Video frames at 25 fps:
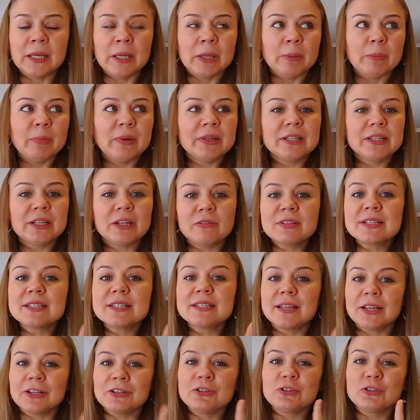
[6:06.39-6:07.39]
But her
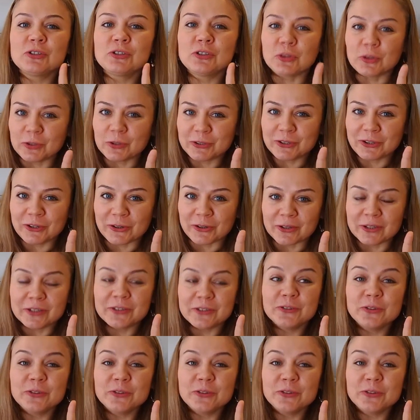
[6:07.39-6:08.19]
son told her,